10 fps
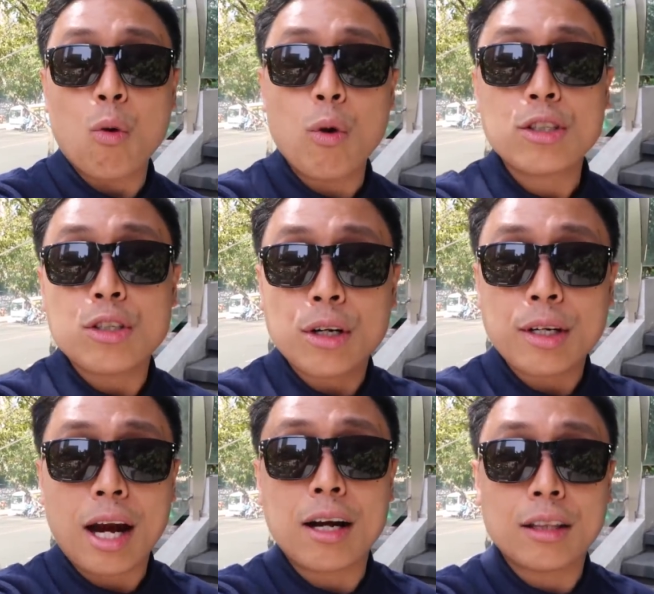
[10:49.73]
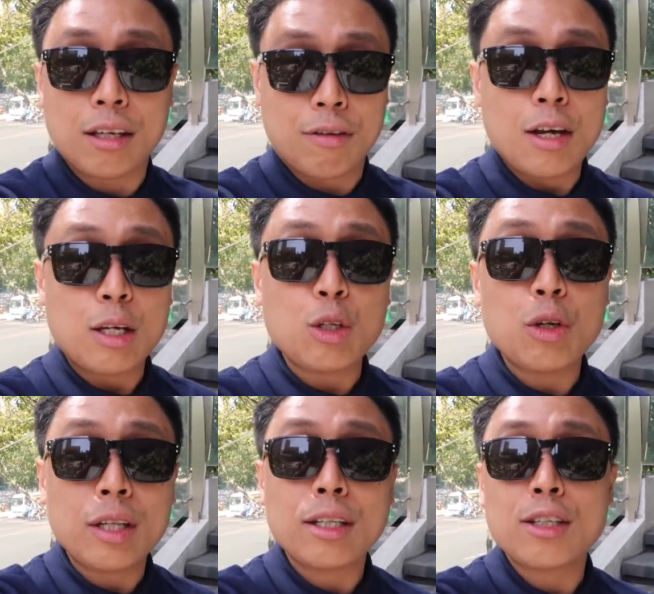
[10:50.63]
What's your narrative?
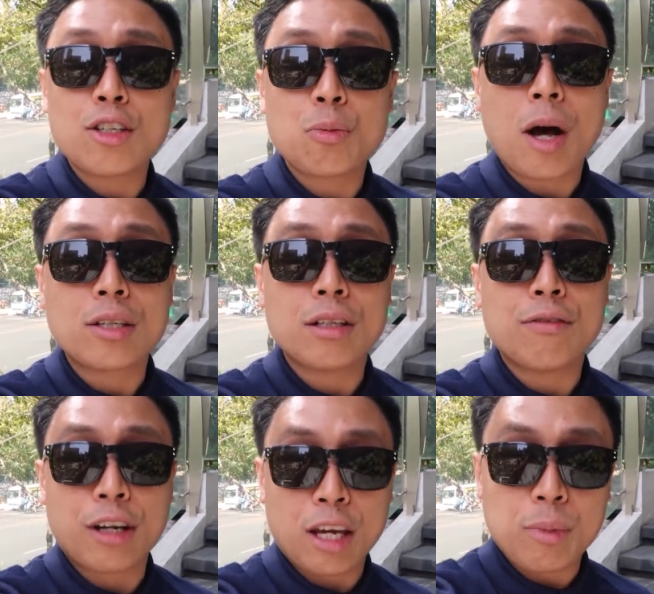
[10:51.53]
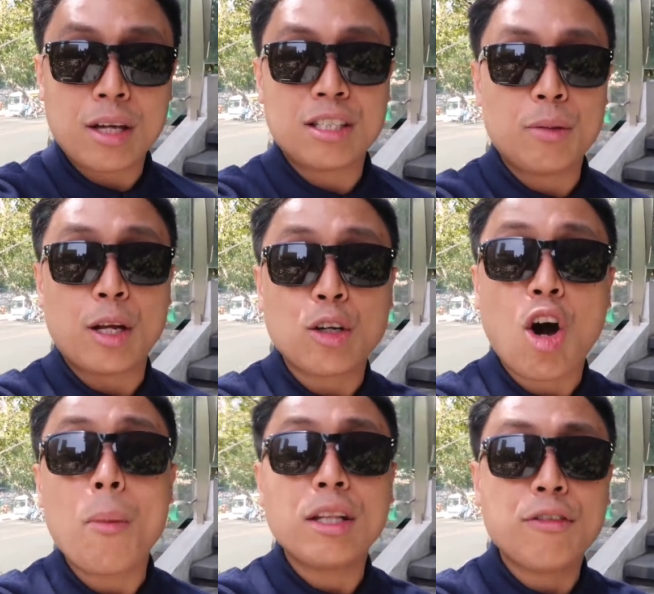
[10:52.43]
Do you think this is positive for ABS-CBN?
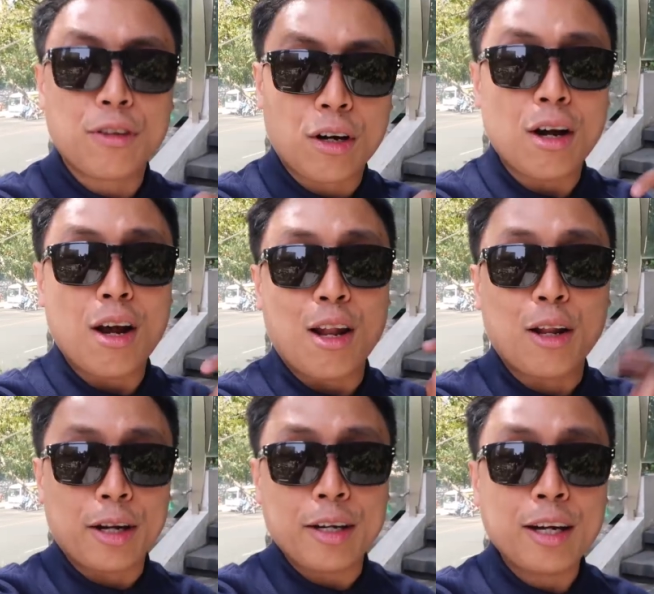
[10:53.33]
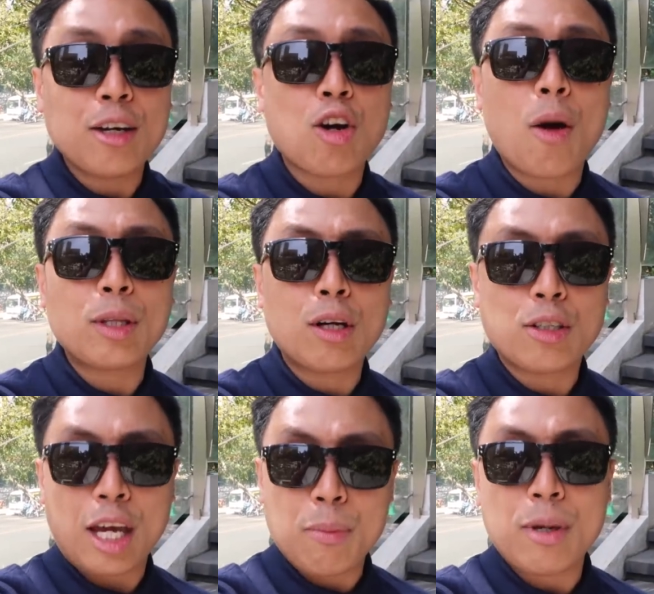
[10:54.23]
Comment if you're learning. Comment
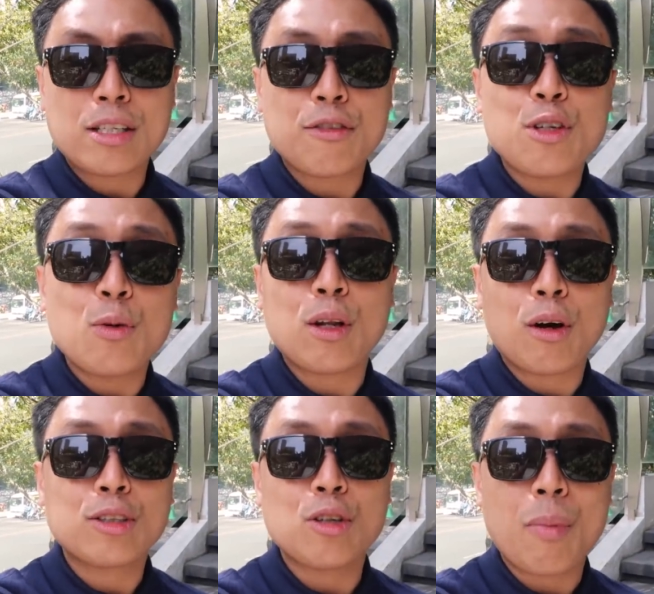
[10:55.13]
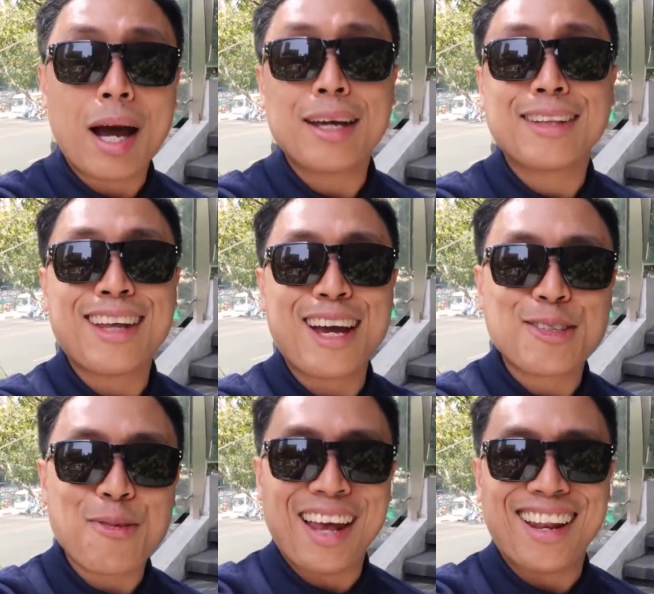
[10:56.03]
also ABS if you will also buy it
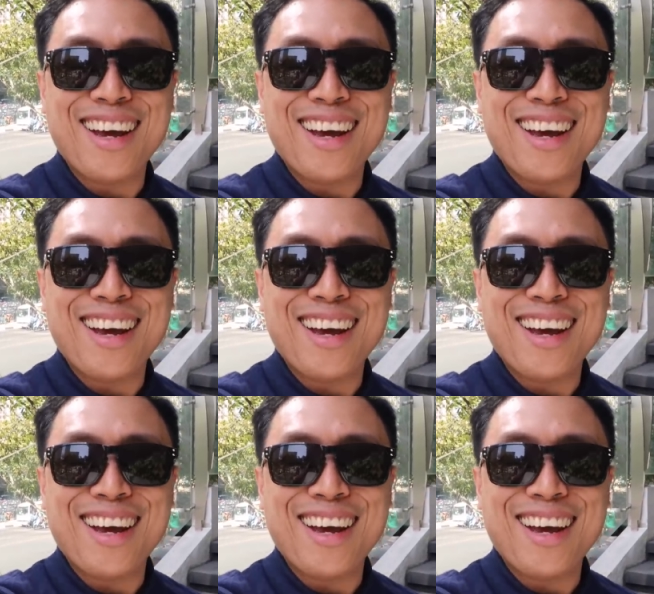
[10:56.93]
as well.